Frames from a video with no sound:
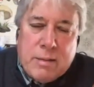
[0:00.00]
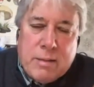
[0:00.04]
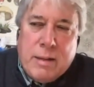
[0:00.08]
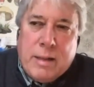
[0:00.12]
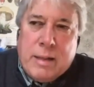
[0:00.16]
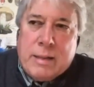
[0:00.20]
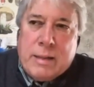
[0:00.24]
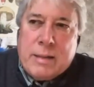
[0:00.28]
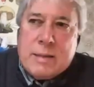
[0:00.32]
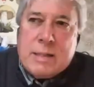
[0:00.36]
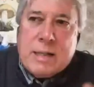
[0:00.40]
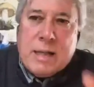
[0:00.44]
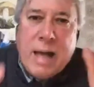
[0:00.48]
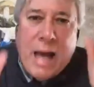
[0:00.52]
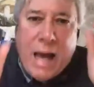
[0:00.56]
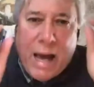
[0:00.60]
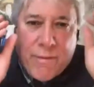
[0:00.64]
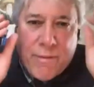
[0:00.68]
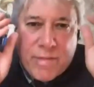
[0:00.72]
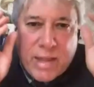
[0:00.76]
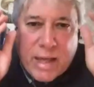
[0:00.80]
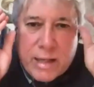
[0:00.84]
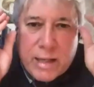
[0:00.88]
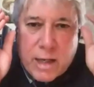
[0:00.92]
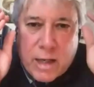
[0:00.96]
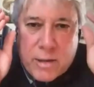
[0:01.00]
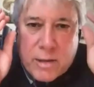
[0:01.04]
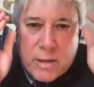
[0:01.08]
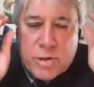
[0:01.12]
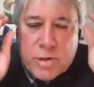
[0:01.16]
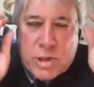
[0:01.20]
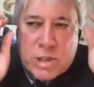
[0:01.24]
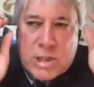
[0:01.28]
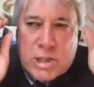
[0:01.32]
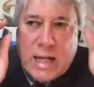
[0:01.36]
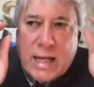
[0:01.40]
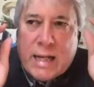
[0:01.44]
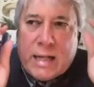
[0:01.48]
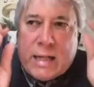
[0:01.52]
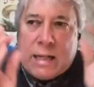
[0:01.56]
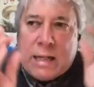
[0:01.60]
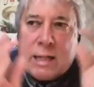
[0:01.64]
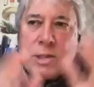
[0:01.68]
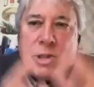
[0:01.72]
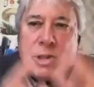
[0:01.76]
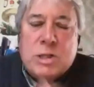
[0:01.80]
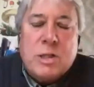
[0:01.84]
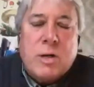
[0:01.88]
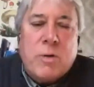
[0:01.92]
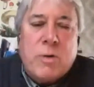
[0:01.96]
and to have that understanding
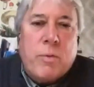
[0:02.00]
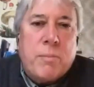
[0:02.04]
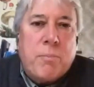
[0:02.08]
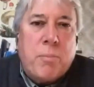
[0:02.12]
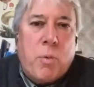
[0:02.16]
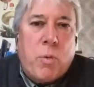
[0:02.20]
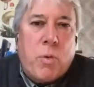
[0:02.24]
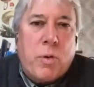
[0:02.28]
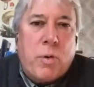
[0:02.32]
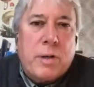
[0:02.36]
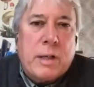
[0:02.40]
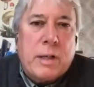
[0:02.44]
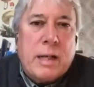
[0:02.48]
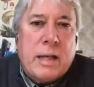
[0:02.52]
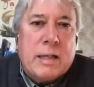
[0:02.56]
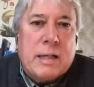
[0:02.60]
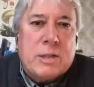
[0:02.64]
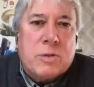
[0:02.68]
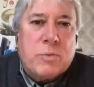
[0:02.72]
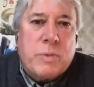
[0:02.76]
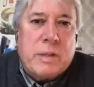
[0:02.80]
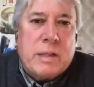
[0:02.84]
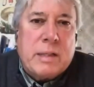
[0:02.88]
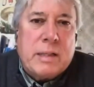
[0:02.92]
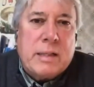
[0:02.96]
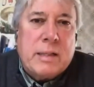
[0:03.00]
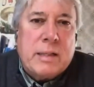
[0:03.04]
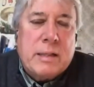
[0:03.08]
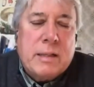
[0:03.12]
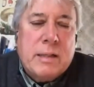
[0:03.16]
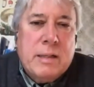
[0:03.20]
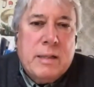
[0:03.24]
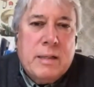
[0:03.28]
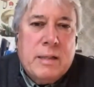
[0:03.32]
is so important as we